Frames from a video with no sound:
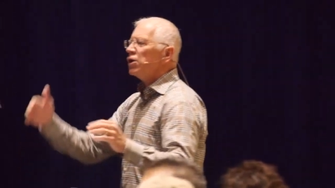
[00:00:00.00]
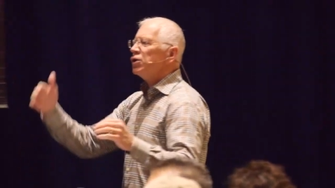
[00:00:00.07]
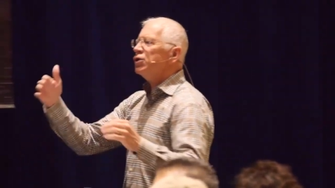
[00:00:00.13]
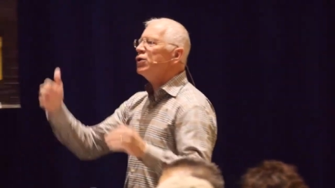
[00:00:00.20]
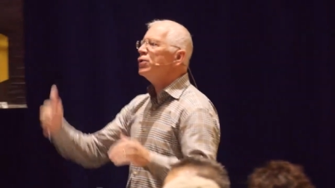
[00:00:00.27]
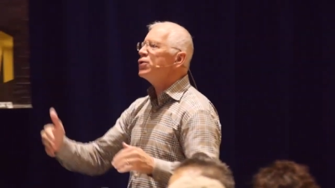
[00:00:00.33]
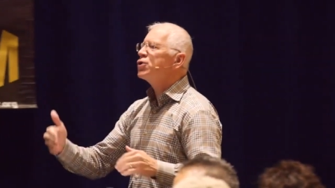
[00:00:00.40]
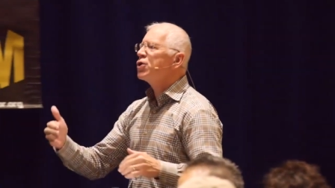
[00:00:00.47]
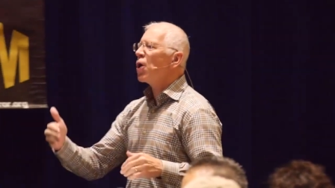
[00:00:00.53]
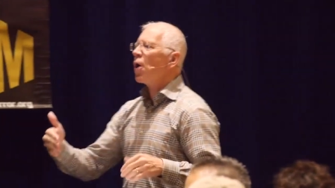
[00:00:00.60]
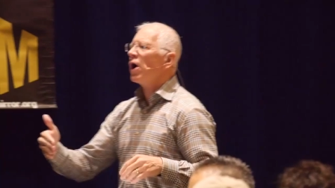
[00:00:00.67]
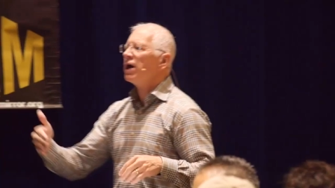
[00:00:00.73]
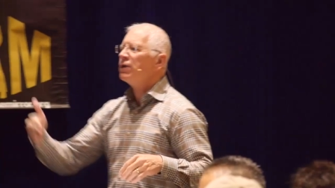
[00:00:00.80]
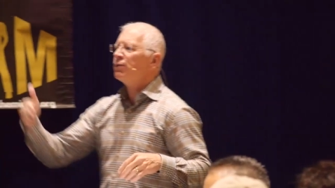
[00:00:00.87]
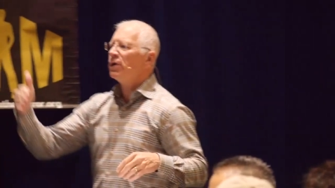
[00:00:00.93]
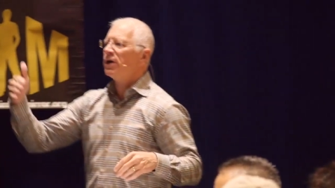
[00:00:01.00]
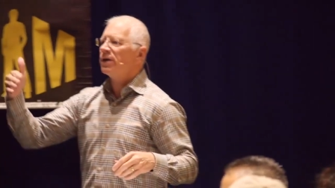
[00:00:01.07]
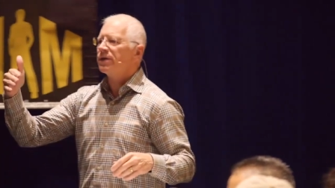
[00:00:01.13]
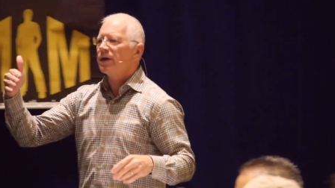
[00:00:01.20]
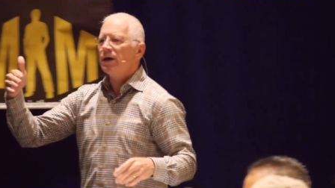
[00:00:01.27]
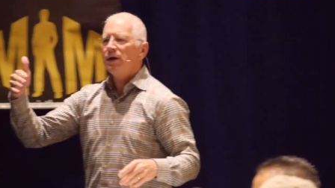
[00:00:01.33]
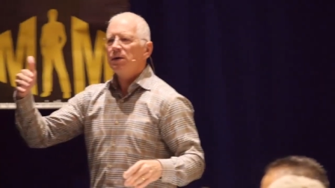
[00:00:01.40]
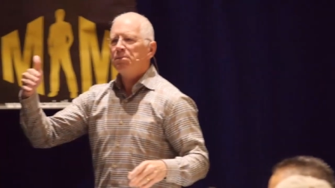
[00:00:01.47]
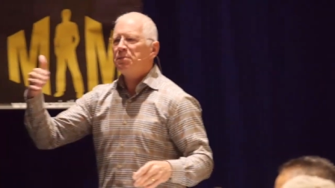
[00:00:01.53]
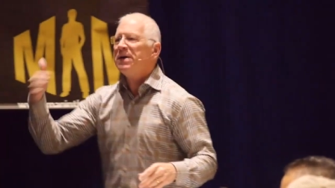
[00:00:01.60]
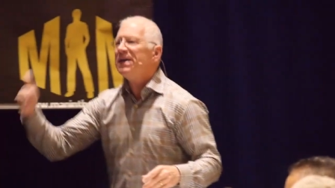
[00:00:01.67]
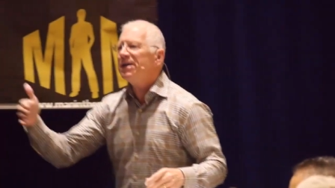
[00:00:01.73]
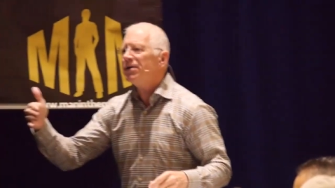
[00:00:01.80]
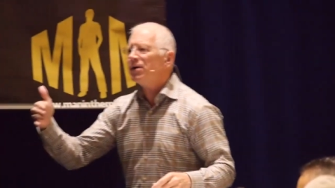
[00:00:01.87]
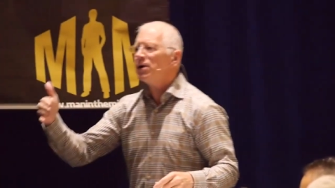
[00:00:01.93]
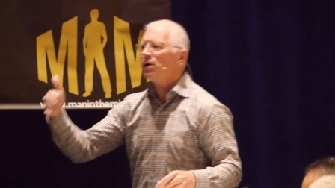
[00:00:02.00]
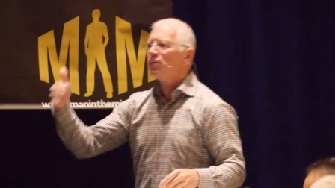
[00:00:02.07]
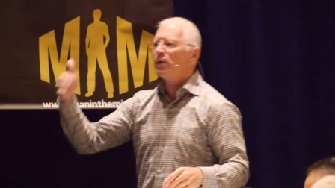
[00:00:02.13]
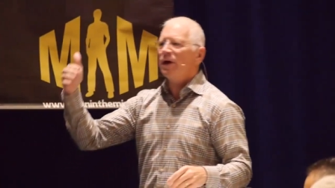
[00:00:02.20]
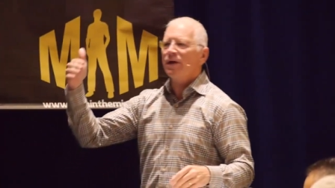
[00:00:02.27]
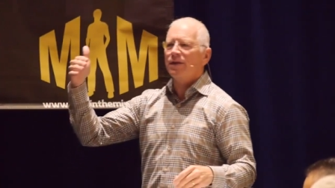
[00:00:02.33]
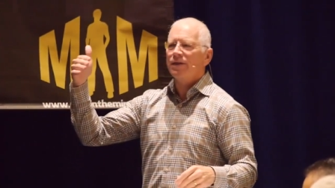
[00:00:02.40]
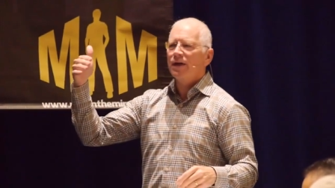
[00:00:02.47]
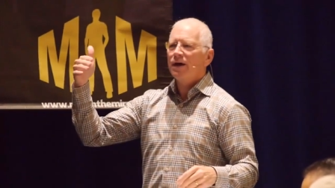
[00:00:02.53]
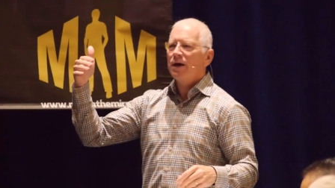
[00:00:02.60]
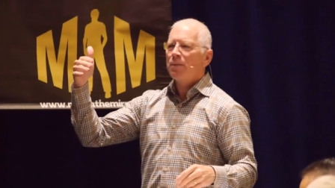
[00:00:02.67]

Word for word: You join with Peter, with